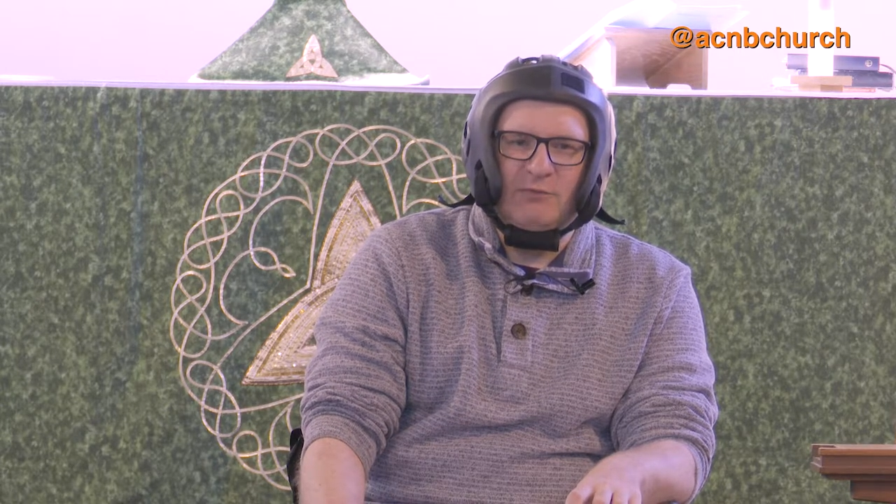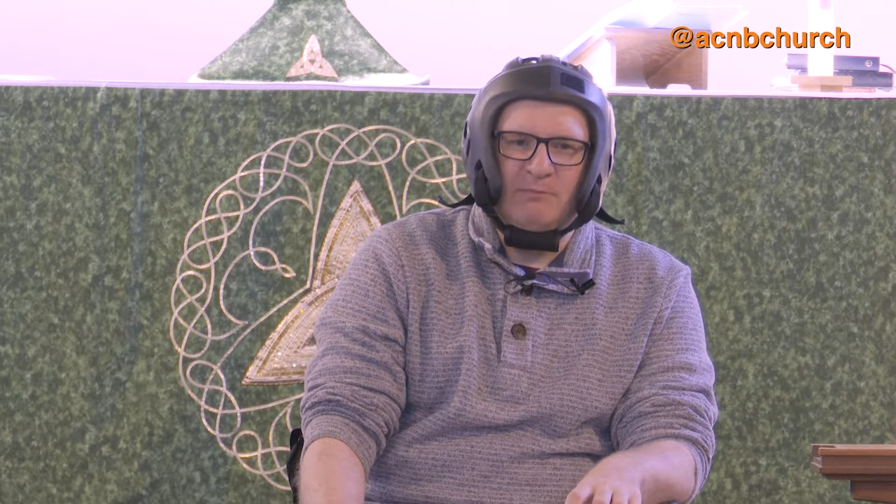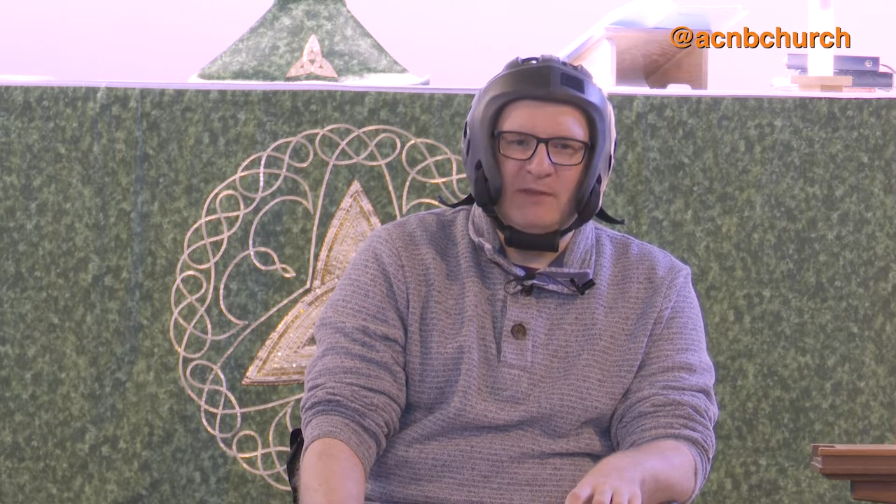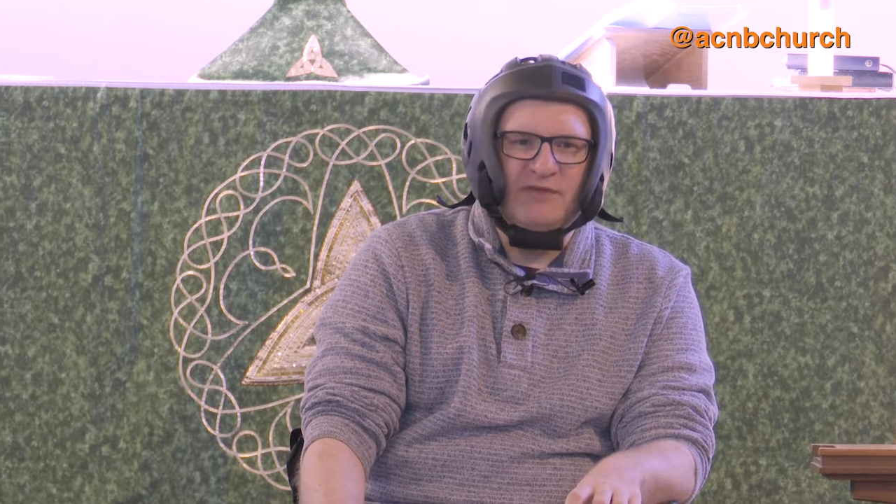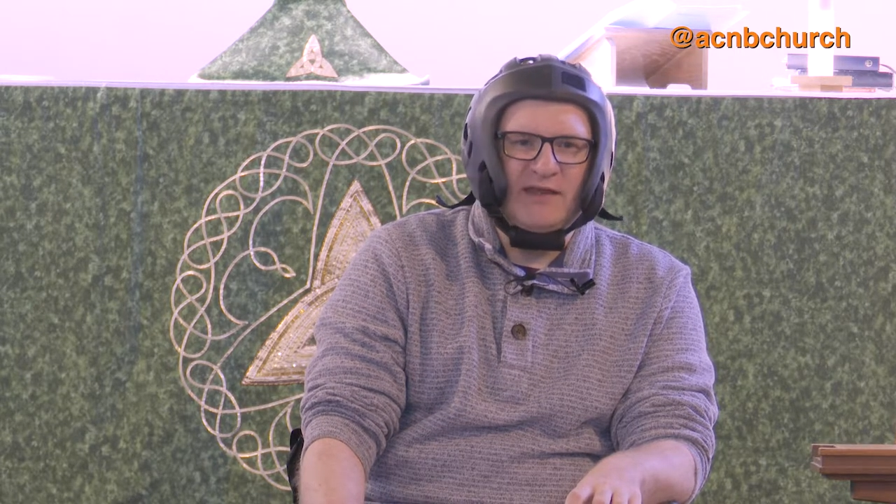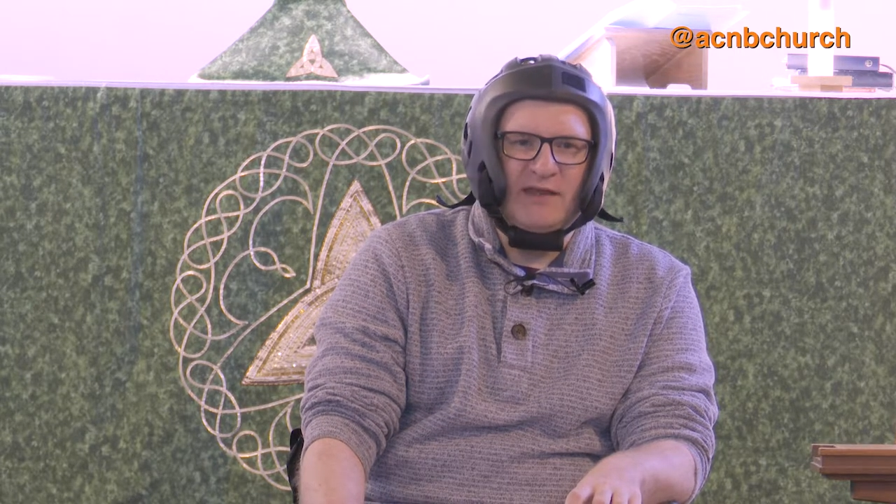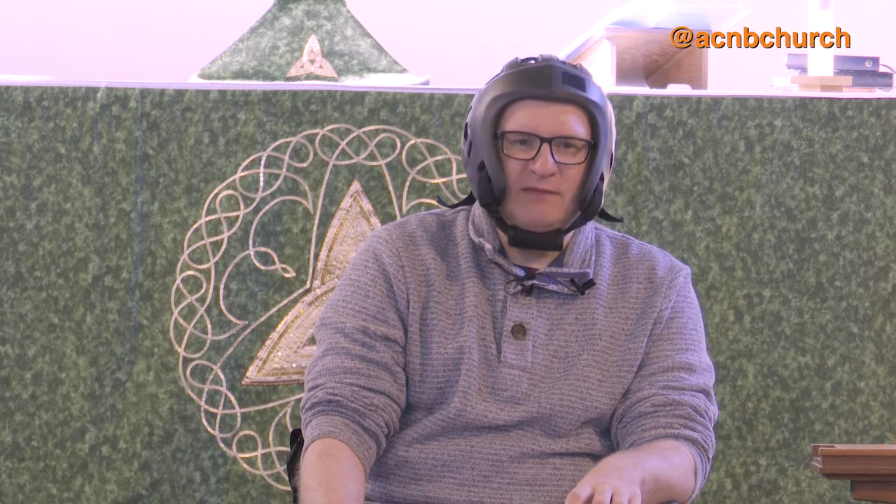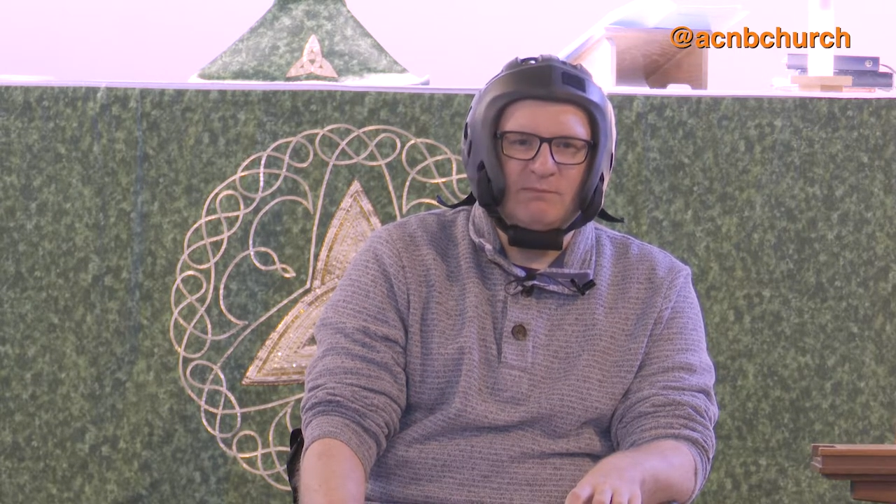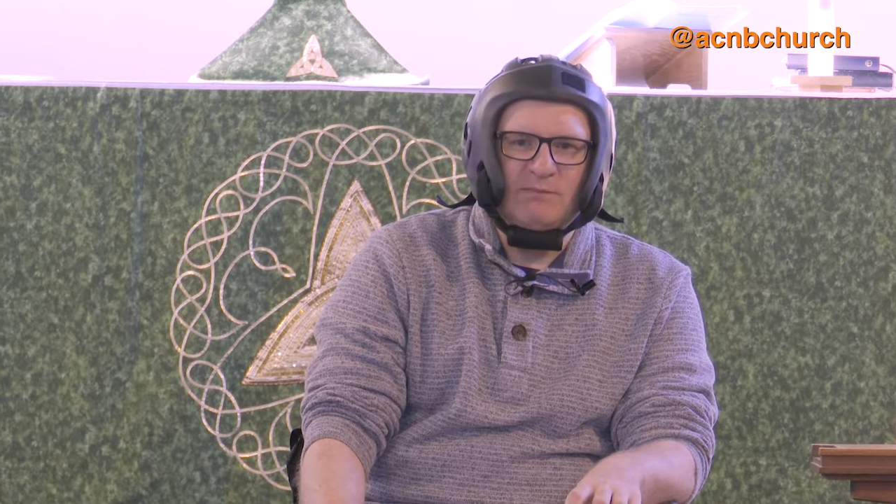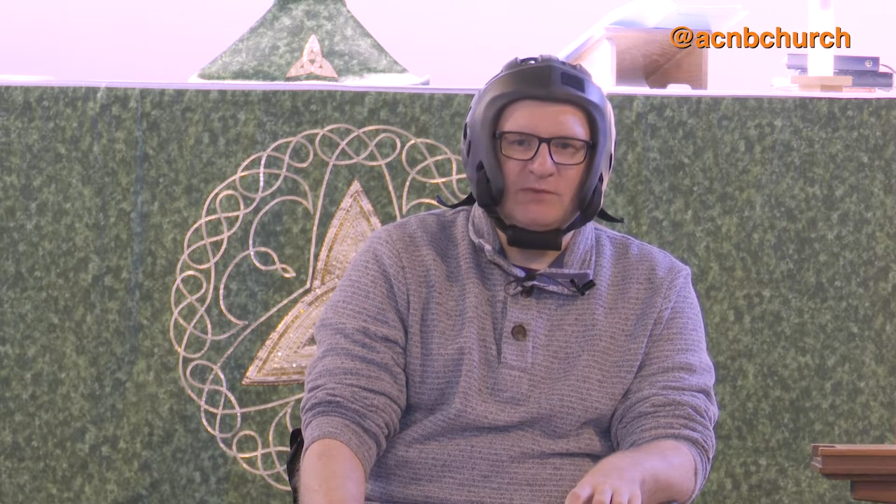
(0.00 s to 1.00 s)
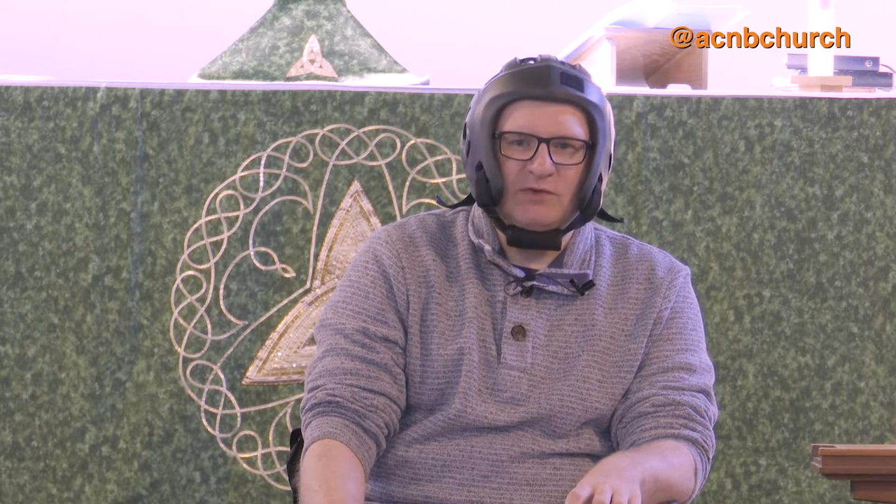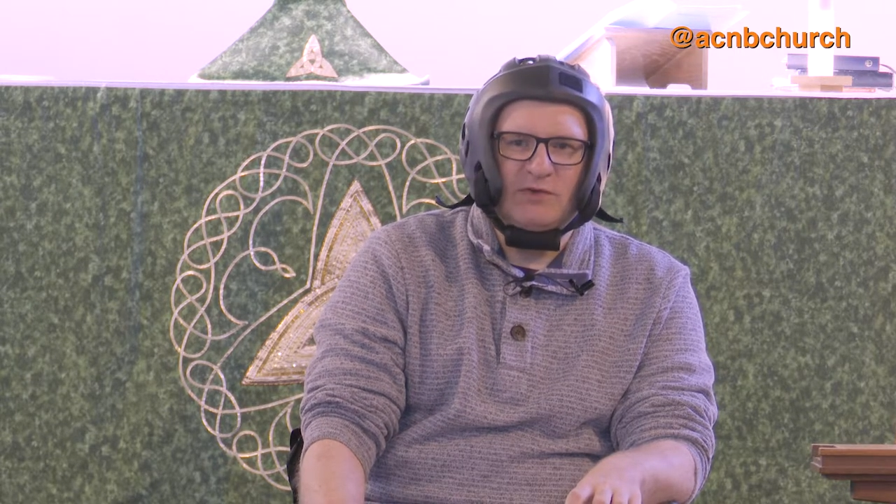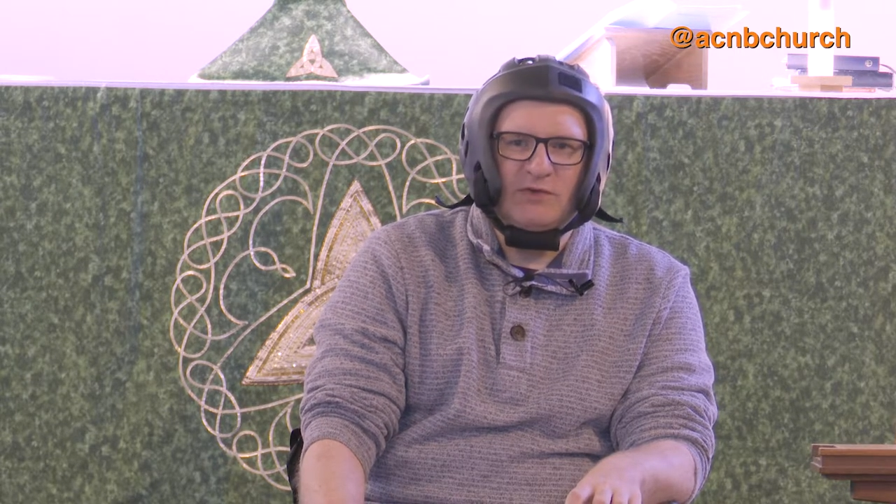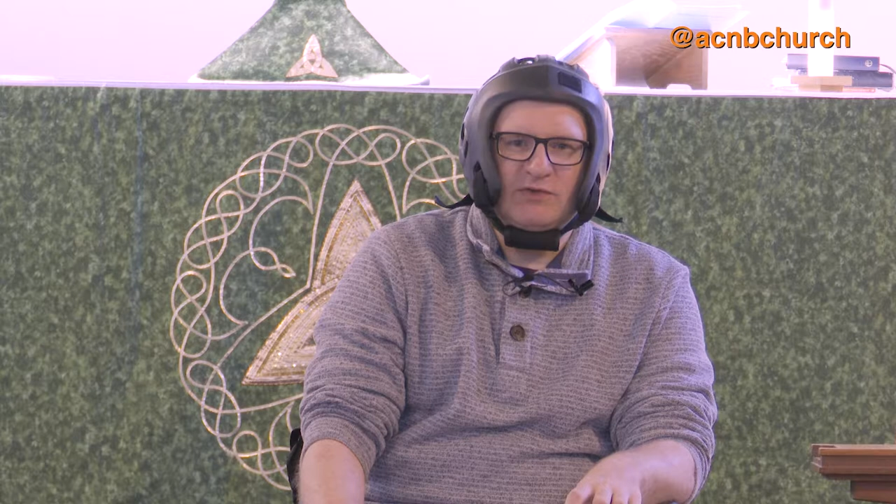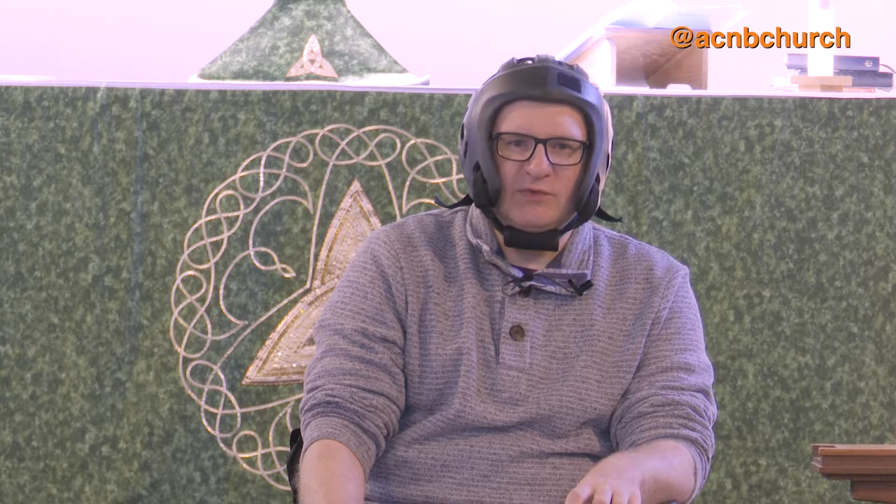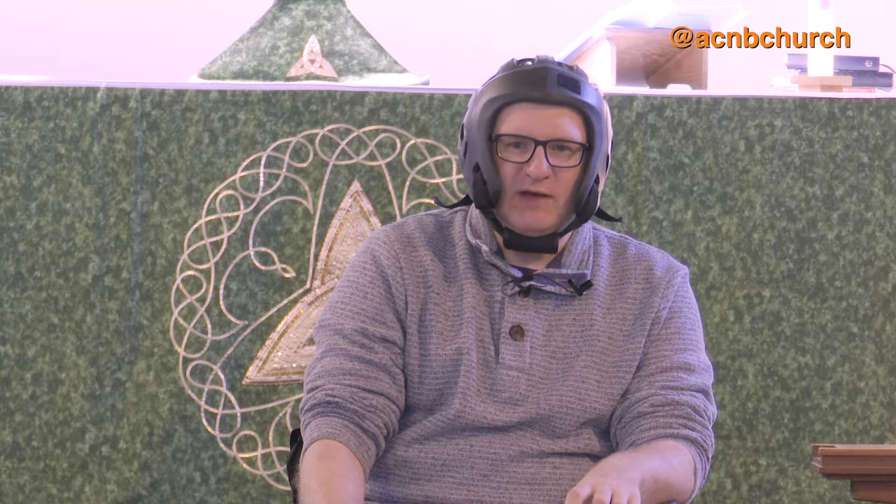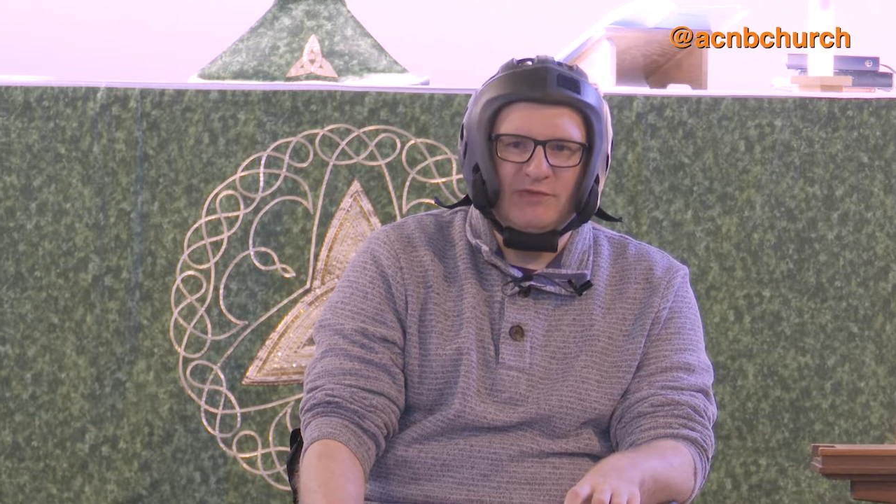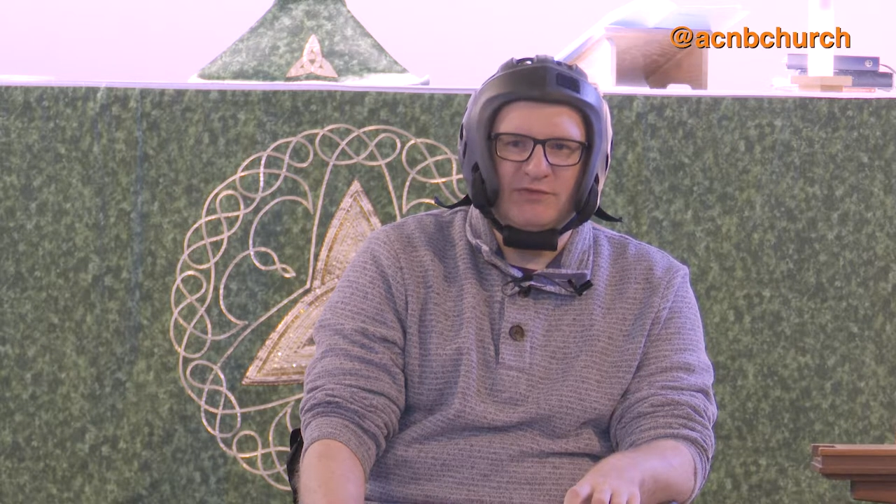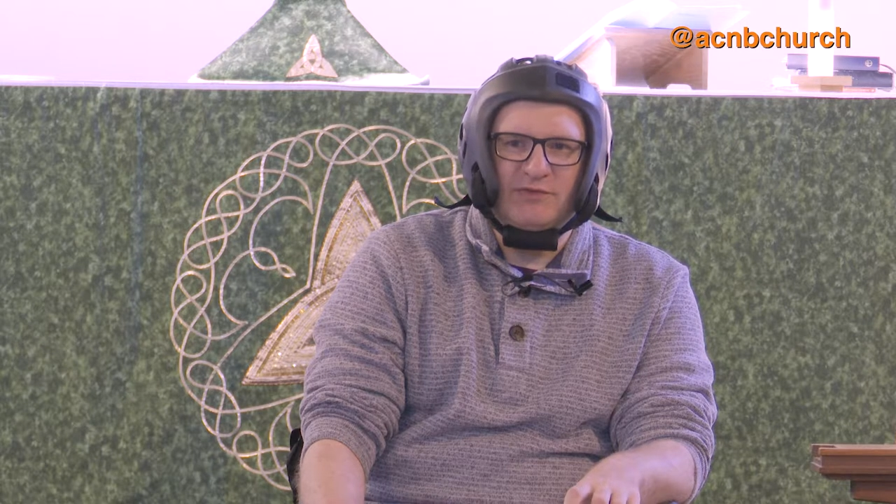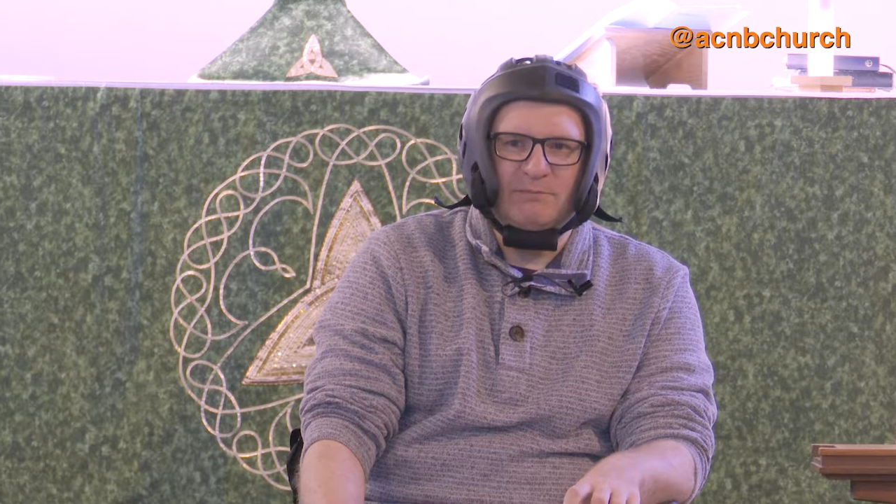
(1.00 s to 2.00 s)
muddy to
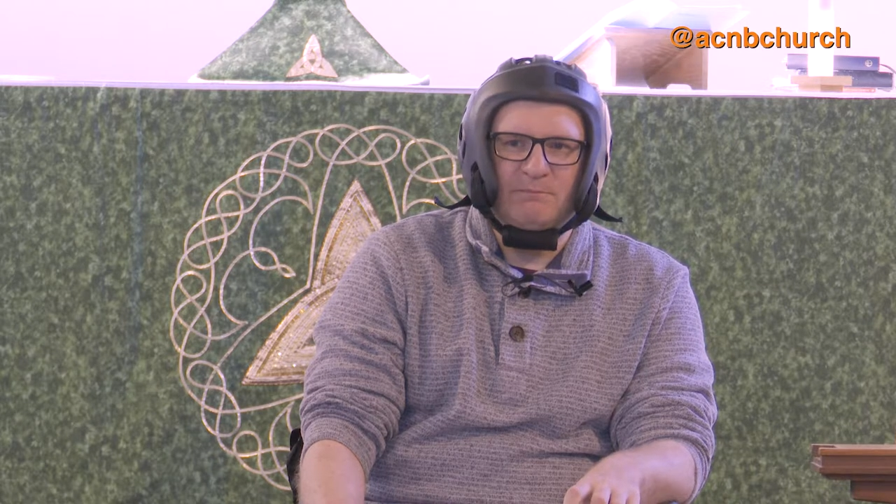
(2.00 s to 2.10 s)
us.